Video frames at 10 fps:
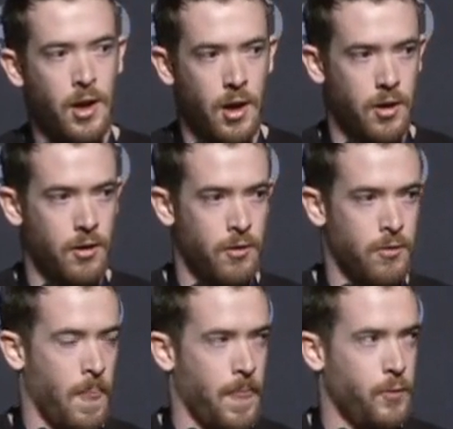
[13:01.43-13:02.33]

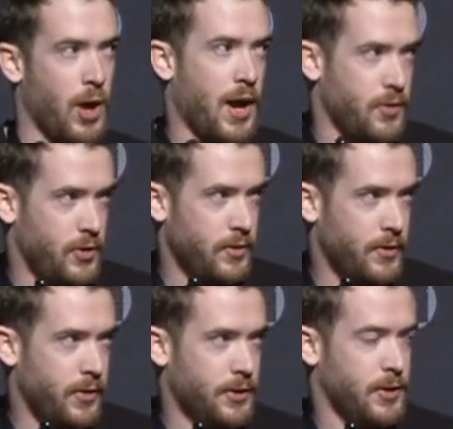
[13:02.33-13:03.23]
oh, I haven't seen
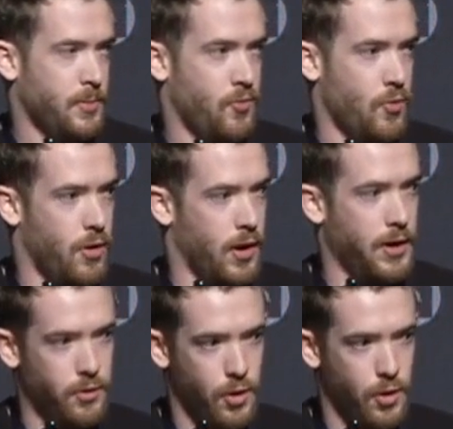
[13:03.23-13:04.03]
this exe before, I don't